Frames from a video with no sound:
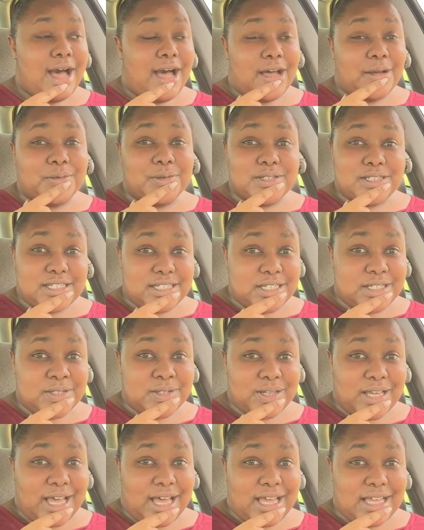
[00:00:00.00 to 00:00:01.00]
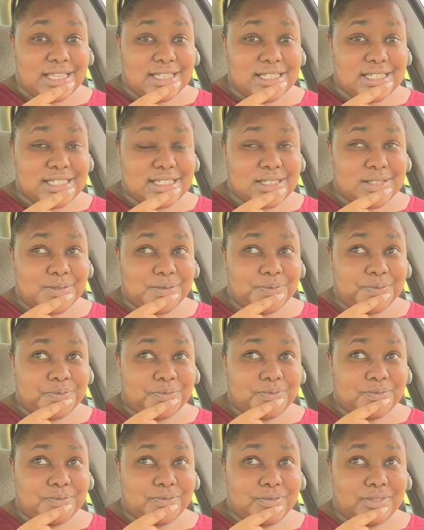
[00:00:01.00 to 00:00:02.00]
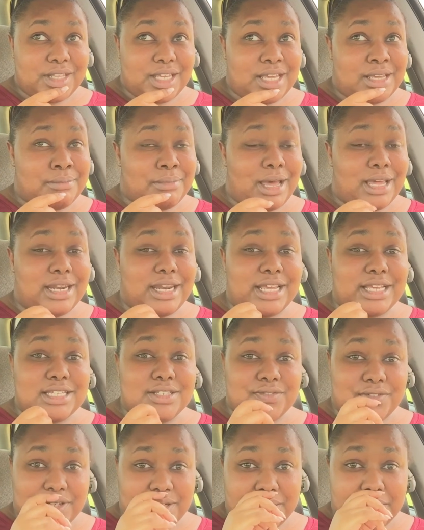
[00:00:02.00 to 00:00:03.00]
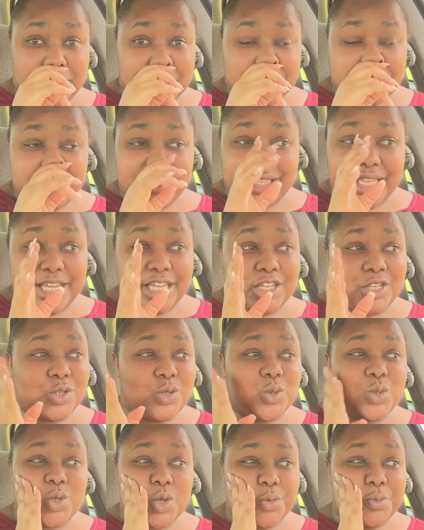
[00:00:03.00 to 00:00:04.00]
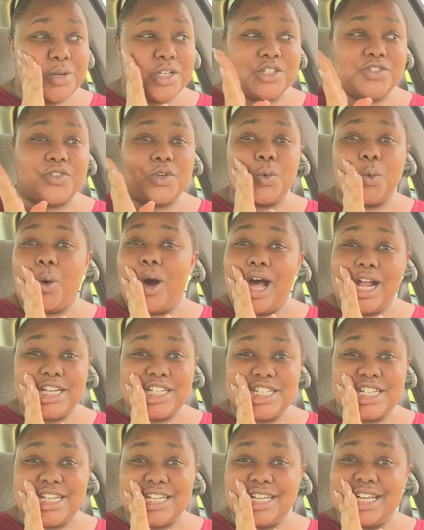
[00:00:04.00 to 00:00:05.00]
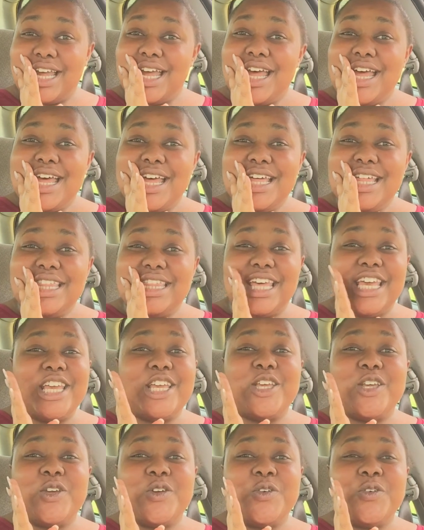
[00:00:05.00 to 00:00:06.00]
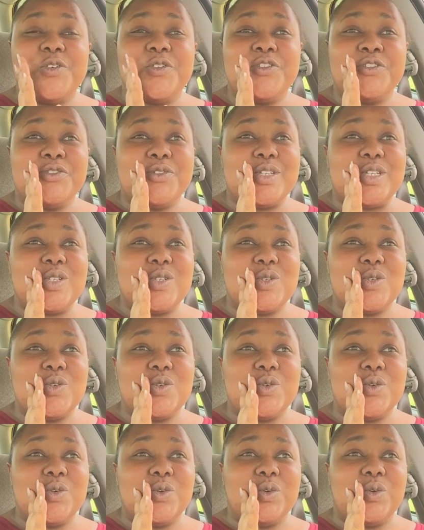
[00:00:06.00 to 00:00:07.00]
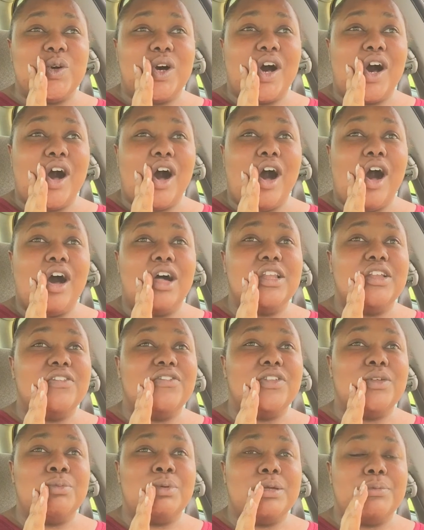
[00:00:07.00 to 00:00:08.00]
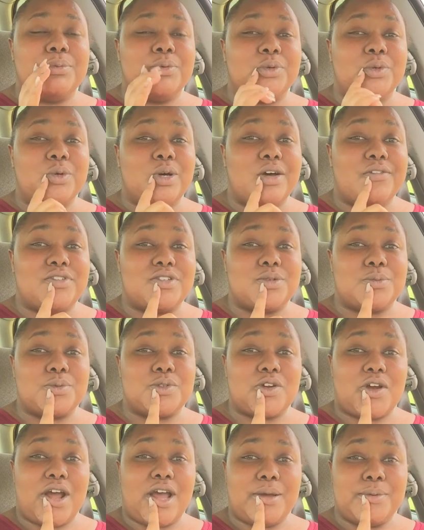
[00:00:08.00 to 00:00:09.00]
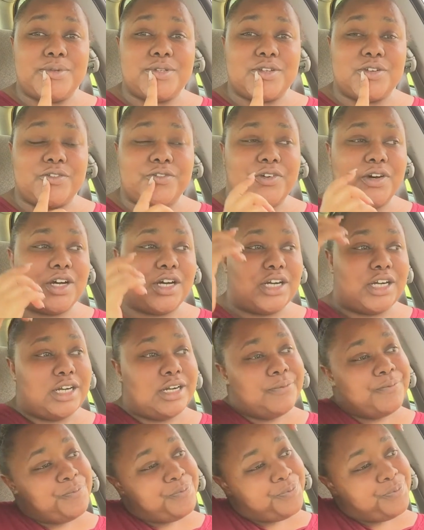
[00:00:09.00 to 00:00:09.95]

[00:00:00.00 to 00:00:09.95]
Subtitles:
I will see you guys in my next video. Thank you so much for watching. Thank you to all of the people who have subscribed so far.